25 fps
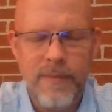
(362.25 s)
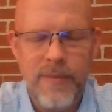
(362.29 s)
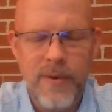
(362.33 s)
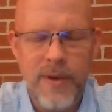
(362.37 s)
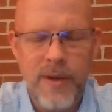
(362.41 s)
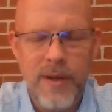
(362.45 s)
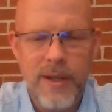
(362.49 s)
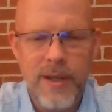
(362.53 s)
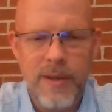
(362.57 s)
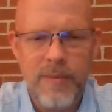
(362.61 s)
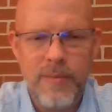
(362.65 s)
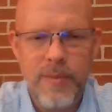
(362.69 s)

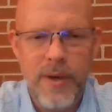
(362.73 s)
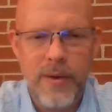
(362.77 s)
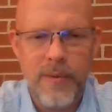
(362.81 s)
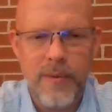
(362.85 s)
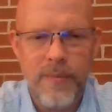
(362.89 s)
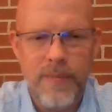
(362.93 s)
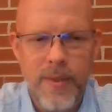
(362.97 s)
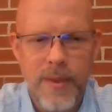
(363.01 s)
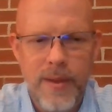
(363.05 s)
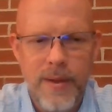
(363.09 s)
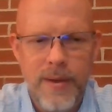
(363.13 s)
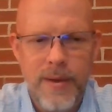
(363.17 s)
via
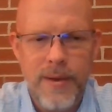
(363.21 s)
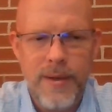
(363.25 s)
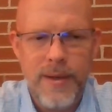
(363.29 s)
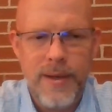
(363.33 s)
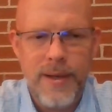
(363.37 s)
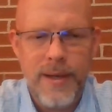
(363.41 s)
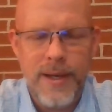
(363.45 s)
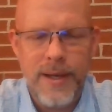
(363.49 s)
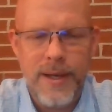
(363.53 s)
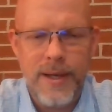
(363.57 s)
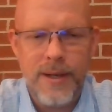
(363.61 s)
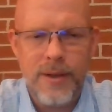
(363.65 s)
email,
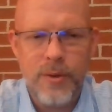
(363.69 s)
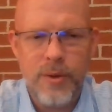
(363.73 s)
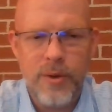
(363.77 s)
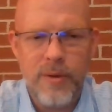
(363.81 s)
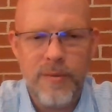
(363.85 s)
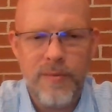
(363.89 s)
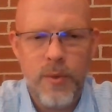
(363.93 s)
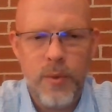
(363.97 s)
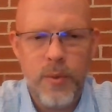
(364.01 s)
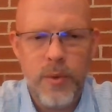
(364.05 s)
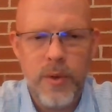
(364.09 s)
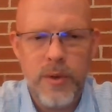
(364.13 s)
and look
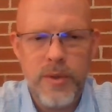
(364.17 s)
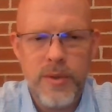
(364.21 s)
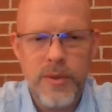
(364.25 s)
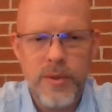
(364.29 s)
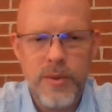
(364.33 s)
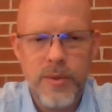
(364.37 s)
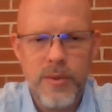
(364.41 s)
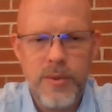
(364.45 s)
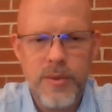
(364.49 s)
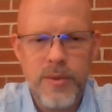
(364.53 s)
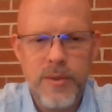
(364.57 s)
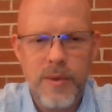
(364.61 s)
forward
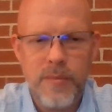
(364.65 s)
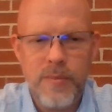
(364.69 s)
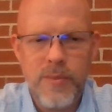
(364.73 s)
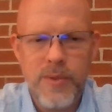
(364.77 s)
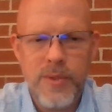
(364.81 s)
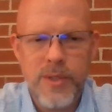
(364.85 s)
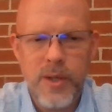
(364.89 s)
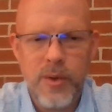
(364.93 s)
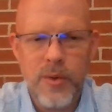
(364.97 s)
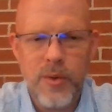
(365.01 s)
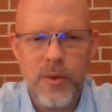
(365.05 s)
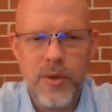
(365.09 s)
to some
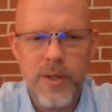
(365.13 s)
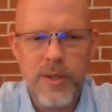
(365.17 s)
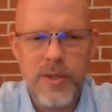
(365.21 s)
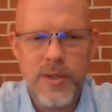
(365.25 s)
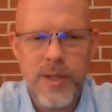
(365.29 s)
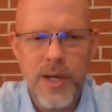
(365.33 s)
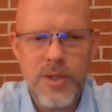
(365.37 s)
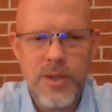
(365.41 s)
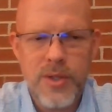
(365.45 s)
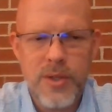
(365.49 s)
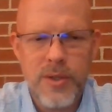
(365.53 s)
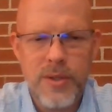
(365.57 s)
synchronous
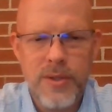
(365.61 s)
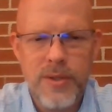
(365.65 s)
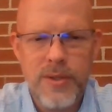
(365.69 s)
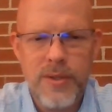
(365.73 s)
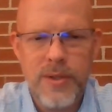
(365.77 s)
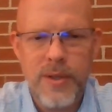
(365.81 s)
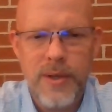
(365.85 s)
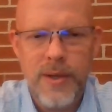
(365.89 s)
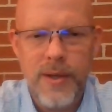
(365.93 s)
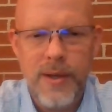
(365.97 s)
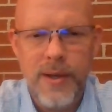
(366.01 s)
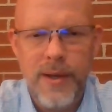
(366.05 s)
sessions.
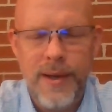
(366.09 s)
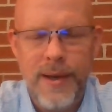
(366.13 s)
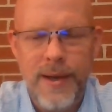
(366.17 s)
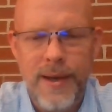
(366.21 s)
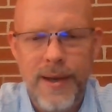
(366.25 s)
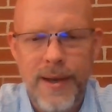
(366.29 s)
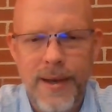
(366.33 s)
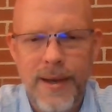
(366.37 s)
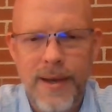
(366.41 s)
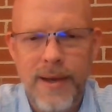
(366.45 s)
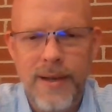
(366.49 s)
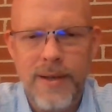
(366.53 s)

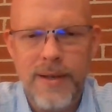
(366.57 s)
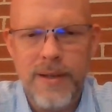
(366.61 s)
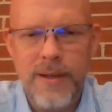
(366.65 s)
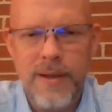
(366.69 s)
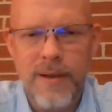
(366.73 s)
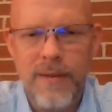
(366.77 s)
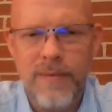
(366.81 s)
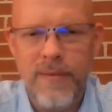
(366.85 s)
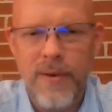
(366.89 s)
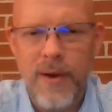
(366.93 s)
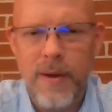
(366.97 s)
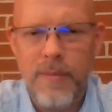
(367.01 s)
And
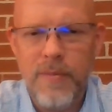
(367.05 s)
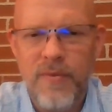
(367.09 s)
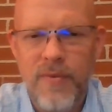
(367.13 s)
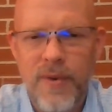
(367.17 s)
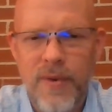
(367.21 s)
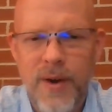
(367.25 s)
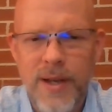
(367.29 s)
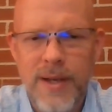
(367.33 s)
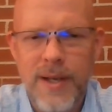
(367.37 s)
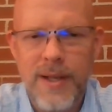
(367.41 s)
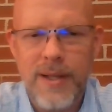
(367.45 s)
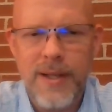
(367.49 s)
if I'm
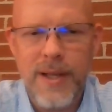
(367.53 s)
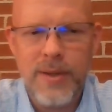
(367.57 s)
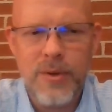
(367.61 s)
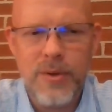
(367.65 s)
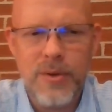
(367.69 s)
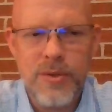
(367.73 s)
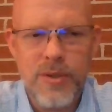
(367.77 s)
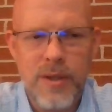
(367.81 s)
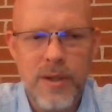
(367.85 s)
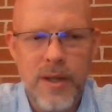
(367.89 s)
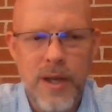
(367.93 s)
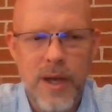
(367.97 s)
finding that
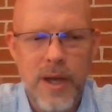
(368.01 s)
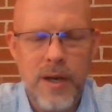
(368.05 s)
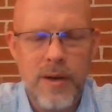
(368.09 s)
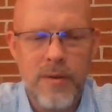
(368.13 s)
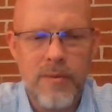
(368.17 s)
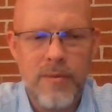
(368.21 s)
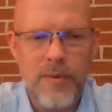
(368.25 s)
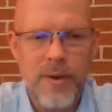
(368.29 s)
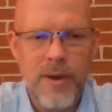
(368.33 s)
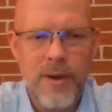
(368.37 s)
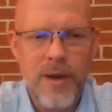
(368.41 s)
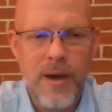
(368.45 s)
there's a lot
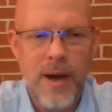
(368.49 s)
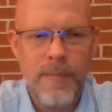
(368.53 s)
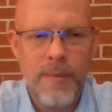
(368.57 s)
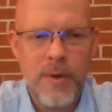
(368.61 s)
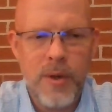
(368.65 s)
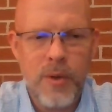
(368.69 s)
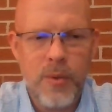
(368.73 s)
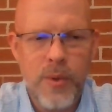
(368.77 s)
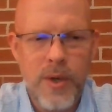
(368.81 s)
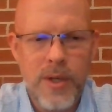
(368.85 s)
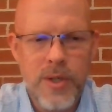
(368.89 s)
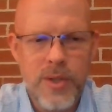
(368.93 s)
of
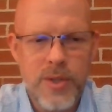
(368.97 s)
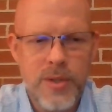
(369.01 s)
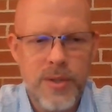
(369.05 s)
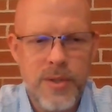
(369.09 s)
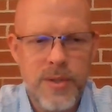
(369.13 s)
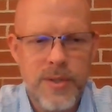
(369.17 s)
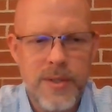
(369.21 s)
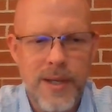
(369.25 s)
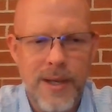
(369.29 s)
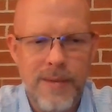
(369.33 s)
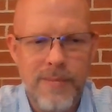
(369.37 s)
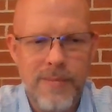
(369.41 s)
common
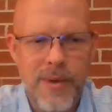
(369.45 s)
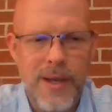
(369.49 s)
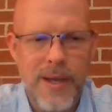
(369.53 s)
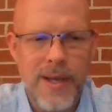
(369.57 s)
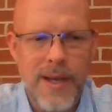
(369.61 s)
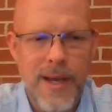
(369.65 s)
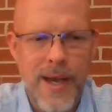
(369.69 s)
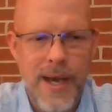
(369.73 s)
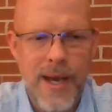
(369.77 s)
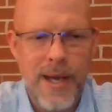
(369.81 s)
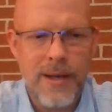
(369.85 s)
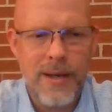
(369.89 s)
questions, I
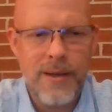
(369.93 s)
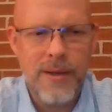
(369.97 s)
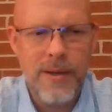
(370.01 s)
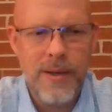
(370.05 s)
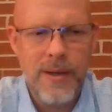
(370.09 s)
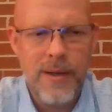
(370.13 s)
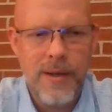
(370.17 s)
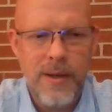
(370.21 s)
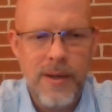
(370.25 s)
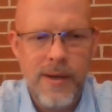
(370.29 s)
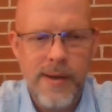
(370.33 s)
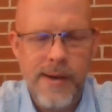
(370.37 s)
may add
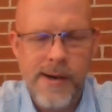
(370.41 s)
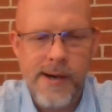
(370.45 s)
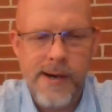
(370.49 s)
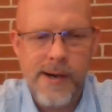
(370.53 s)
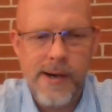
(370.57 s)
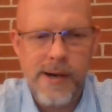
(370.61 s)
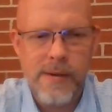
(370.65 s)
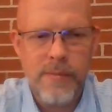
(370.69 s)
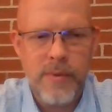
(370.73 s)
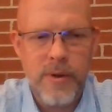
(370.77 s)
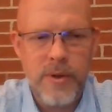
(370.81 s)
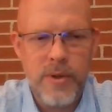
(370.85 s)

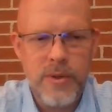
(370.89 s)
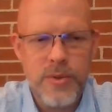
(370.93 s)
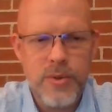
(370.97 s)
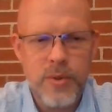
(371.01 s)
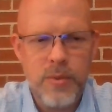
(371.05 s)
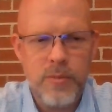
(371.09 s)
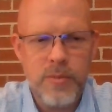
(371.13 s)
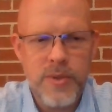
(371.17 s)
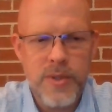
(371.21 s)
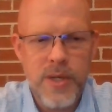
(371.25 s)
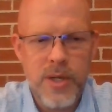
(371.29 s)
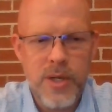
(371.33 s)
a
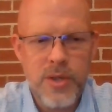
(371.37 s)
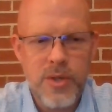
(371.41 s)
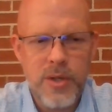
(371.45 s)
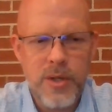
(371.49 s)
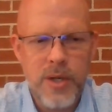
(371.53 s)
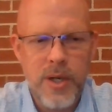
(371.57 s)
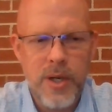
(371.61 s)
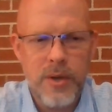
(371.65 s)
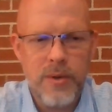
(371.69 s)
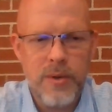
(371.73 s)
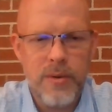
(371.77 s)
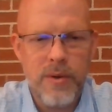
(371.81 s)
Zoom session
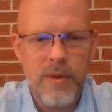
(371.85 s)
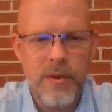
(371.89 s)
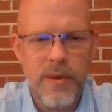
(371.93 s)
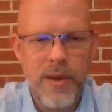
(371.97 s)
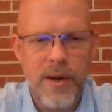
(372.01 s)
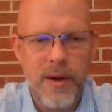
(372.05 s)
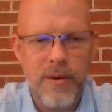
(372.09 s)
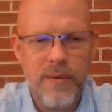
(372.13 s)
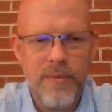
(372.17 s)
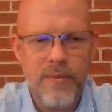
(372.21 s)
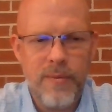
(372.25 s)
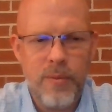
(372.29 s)
here or
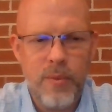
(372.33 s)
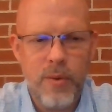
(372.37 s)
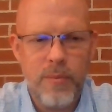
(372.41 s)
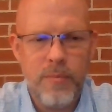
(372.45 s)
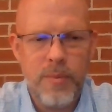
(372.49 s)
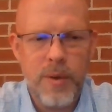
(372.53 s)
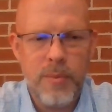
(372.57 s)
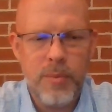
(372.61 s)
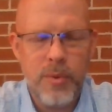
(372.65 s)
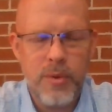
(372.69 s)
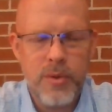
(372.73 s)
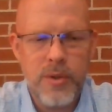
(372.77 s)
there for
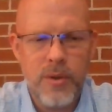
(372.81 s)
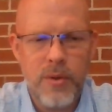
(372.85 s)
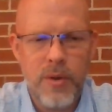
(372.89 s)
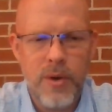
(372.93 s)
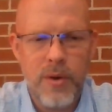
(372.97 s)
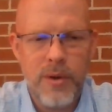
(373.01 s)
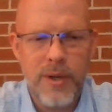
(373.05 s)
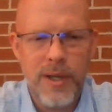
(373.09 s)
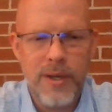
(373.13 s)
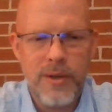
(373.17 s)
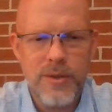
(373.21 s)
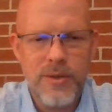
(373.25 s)
people to
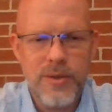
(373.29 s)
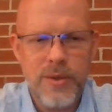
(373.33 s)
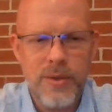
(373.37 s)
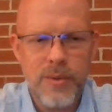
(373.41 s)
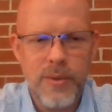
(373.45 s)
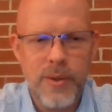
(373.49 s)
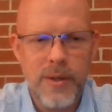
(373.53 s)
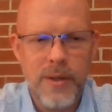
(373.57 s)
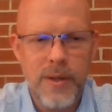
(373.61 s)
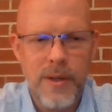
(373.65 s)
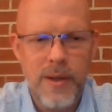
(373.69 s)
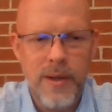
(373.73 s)
log
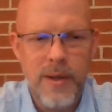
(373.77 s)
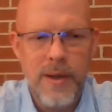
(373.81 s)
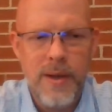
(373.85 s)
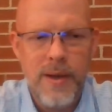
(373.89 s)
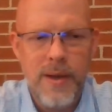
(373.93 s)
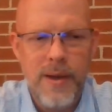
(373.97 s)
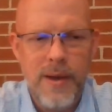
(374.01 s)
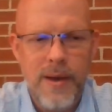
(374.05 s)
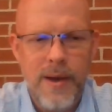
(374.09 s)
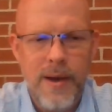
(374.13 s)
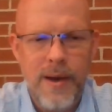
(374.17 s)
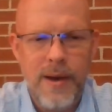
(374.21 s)
into and
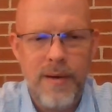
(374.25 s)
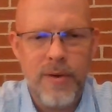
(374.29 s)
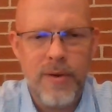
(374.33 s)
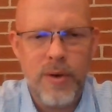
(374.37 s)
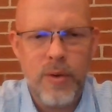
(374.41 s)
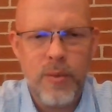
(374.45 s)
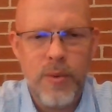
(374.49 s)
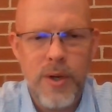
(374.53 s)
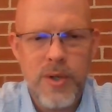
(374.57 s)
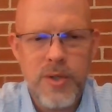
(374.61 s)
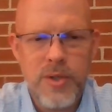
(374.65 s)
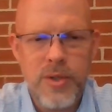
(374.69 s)
have a
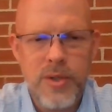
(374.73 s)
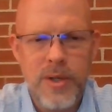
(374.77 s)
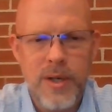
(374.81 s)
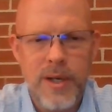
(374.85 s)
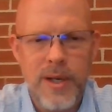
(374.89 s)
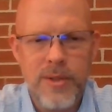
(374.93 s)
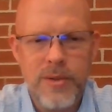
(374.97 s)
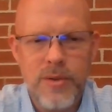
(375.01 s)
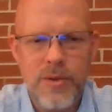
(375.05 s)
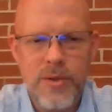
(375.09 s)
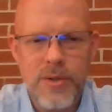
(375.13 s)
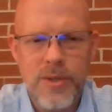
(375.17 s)
question and
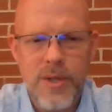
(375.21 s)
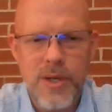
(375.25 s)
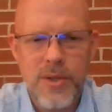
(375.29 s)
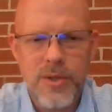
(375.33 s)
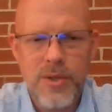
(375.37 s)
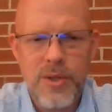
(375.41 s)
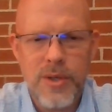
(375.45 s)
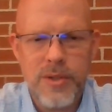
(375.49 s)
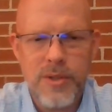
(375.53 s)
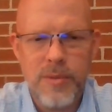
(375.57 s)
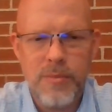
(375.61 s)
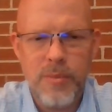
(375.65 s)
answer
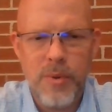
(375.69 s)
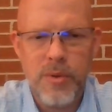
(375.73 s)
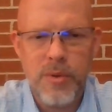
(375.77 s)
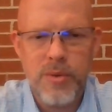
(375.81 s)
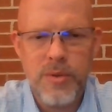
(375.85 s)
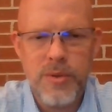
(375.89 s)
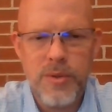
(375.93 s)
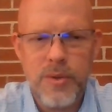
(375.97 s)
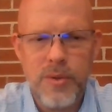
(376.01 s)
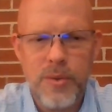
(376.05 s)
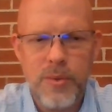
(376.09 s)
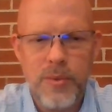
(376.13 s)
session as
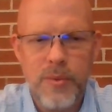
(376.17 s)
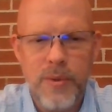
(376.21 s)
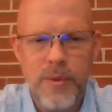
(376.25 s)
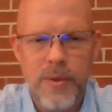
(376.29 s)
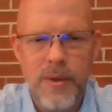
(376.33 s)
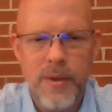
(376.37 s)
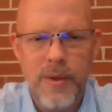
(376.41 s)
opposed to